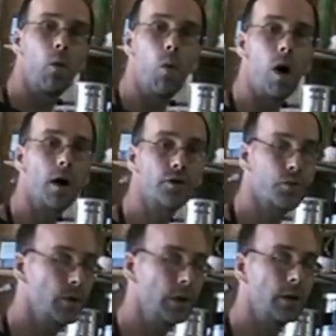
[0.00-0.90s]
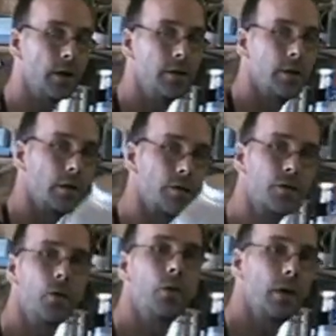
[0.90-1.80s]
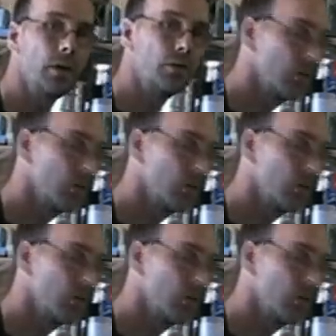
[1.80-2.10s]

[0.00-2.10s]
take a wash really nice, it'll soak